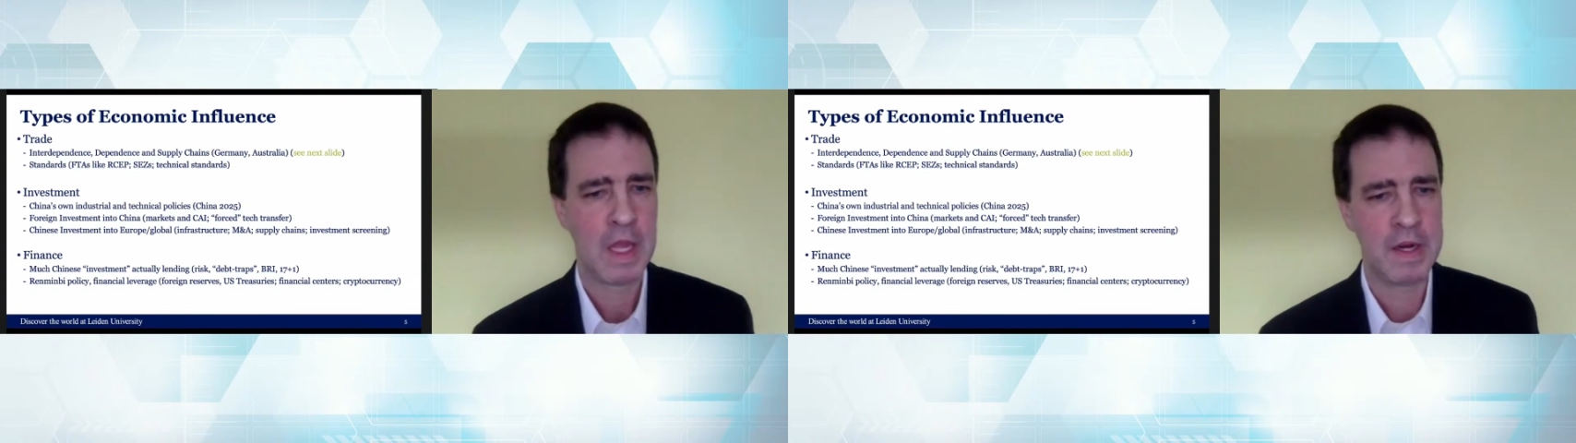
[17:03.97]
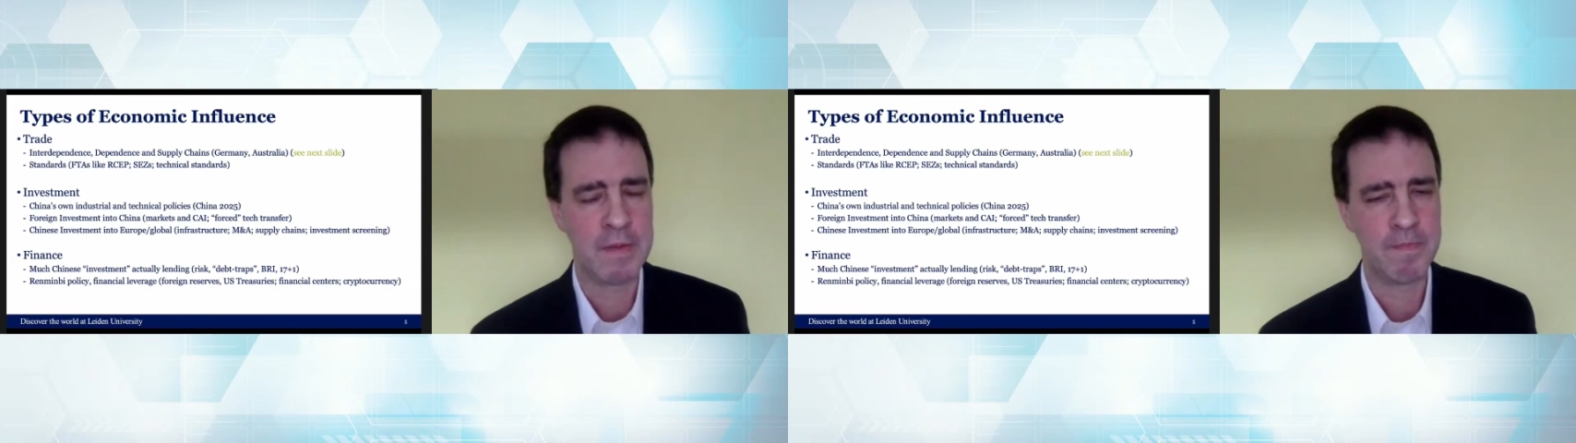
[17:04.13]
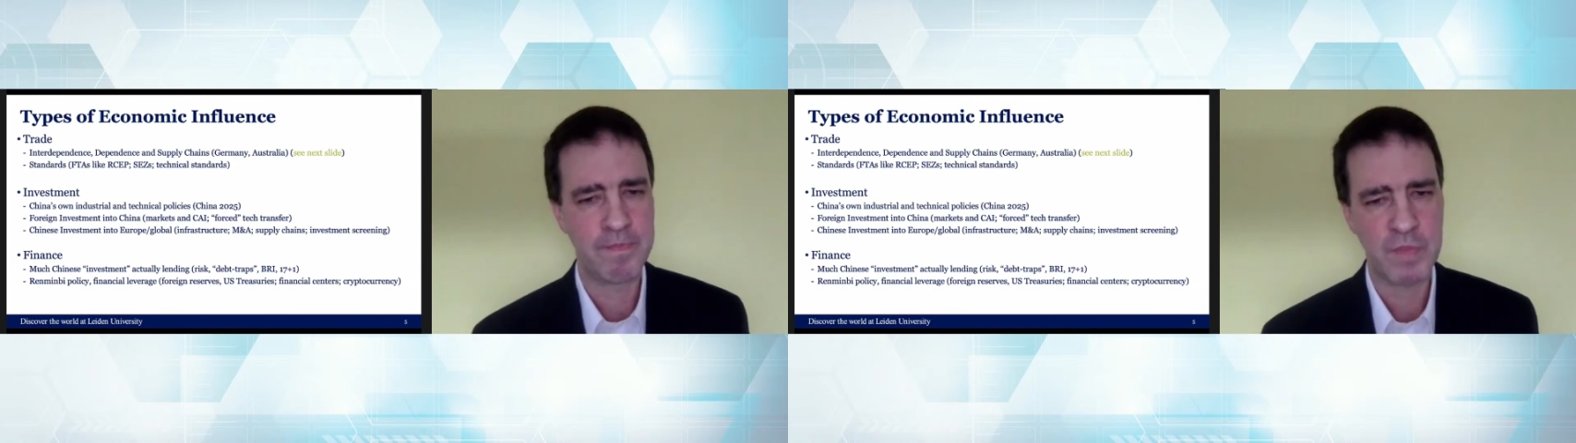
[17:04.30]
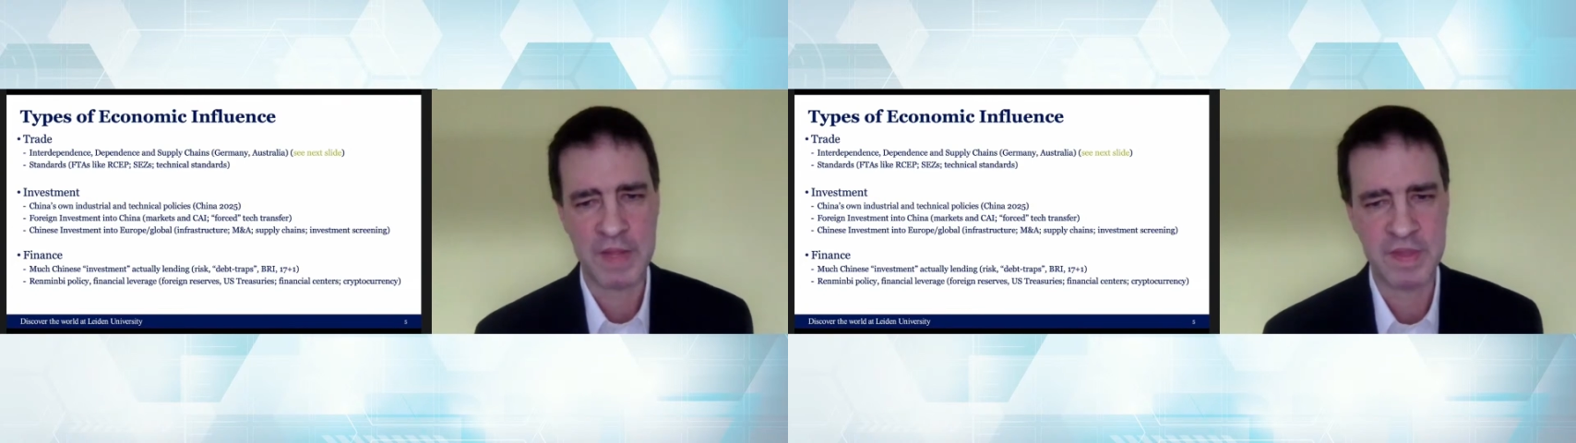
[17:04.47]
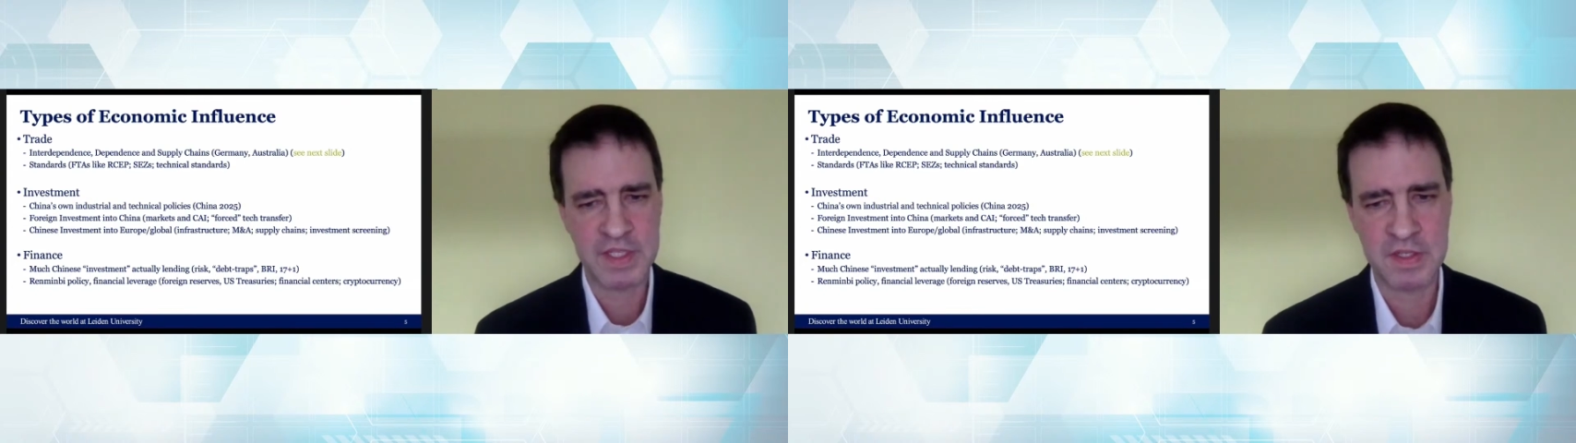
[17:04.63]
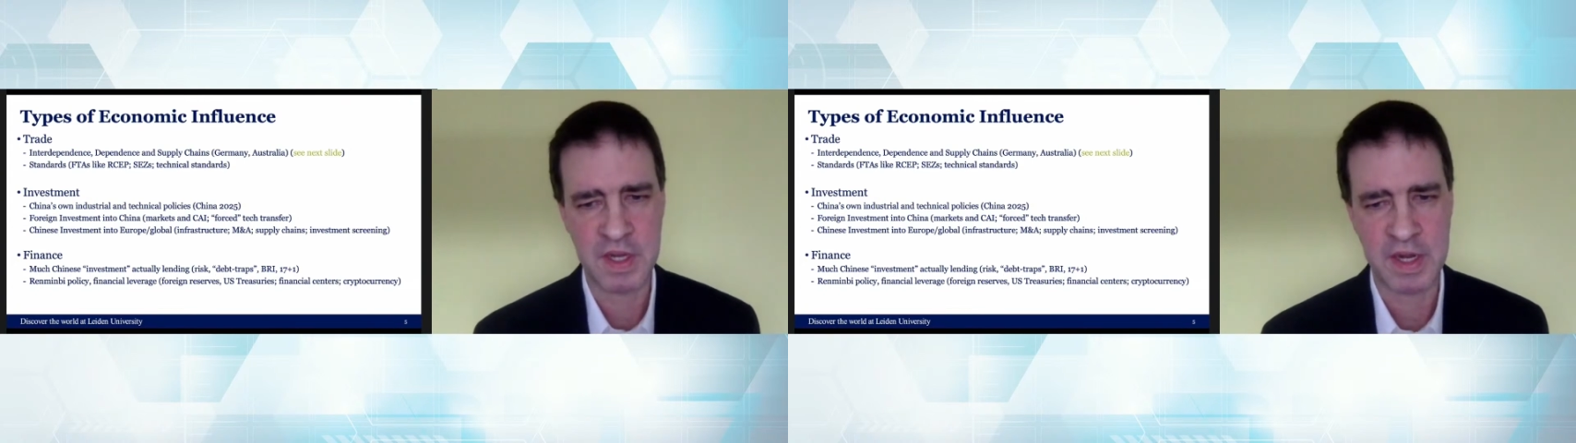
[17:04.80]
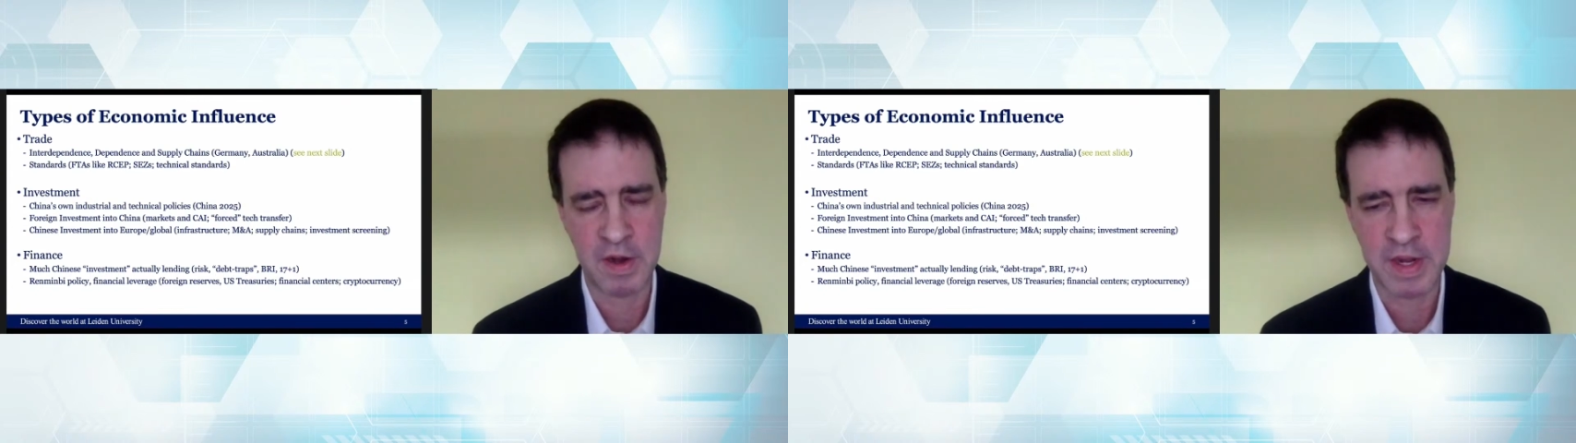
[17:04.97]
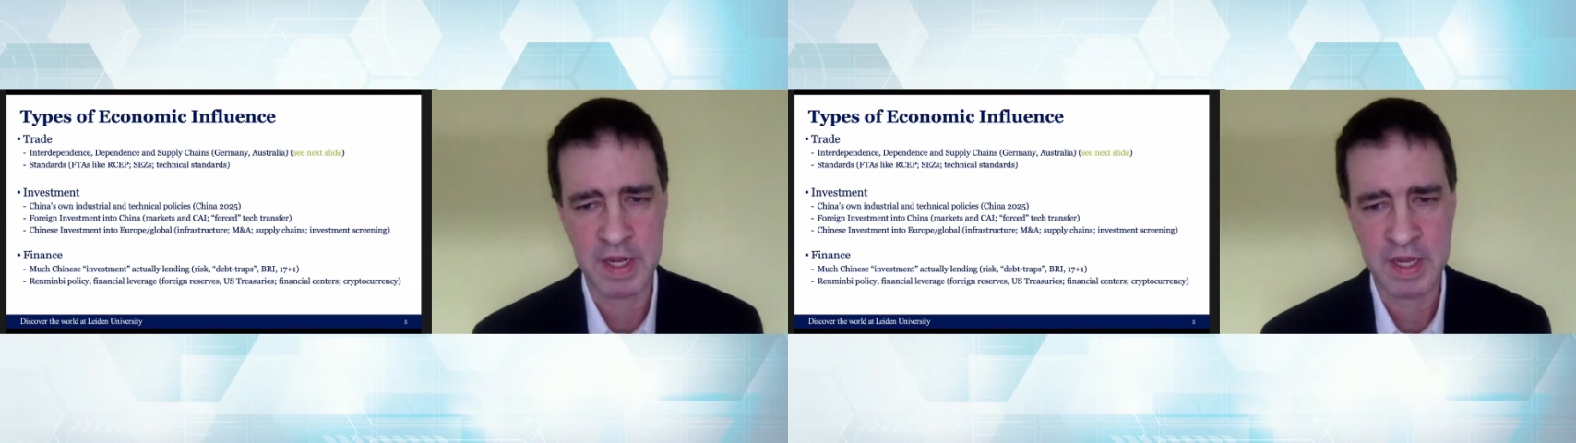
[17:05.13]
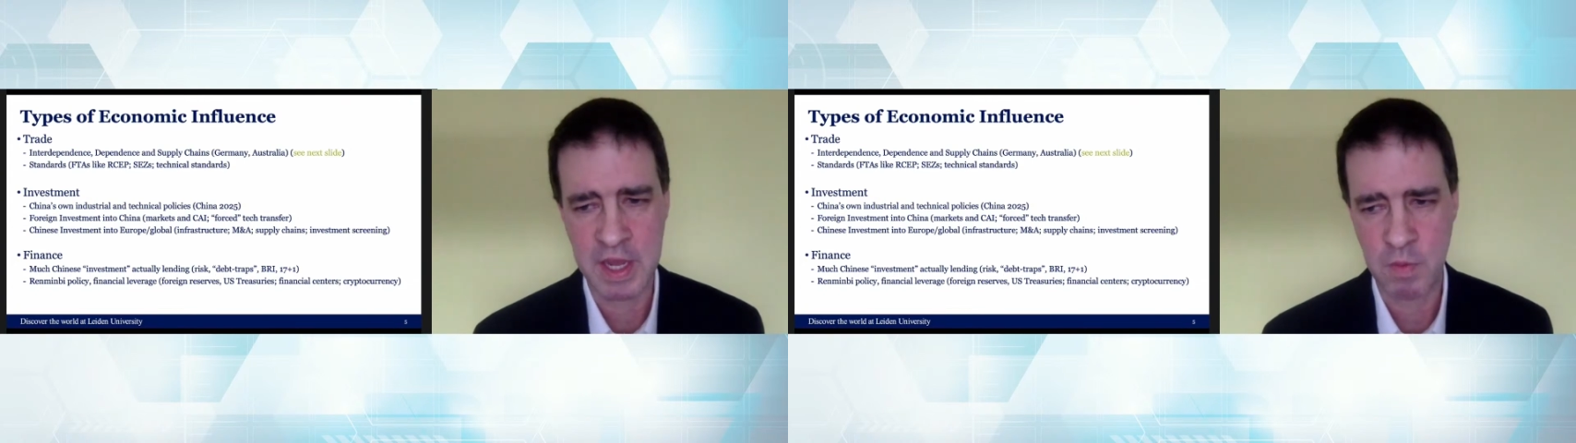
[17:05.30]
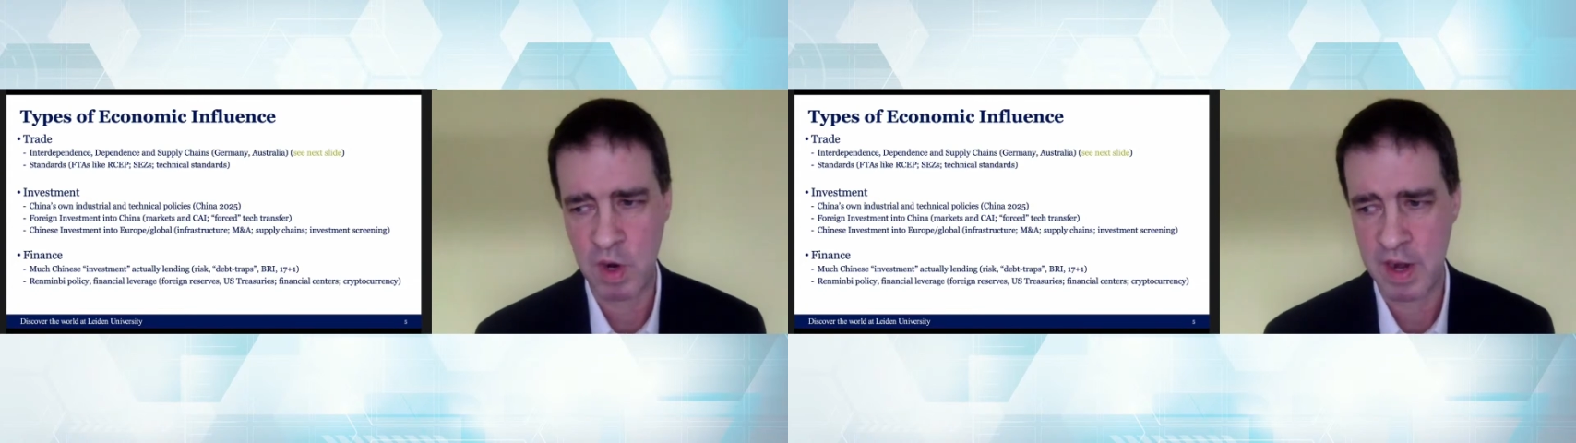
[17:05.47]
And this is an area, again,